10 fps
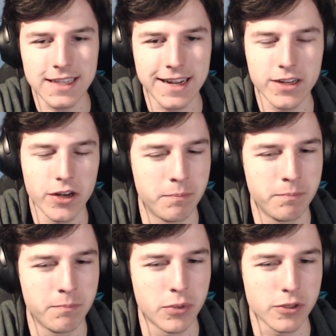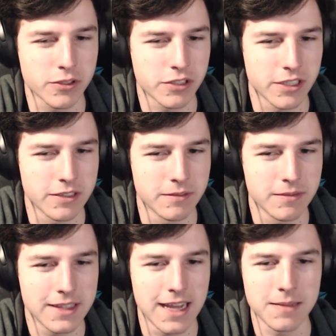and I don't know if the
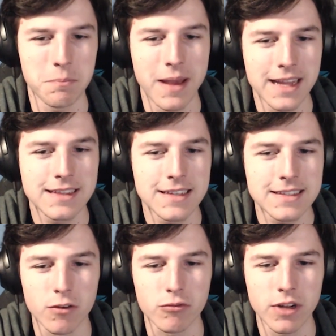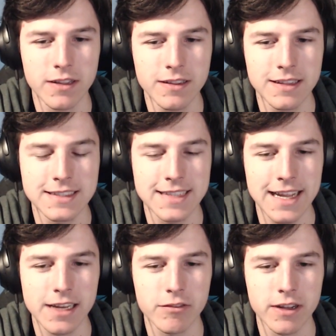person that made this
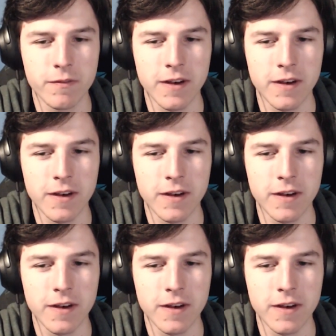daily run,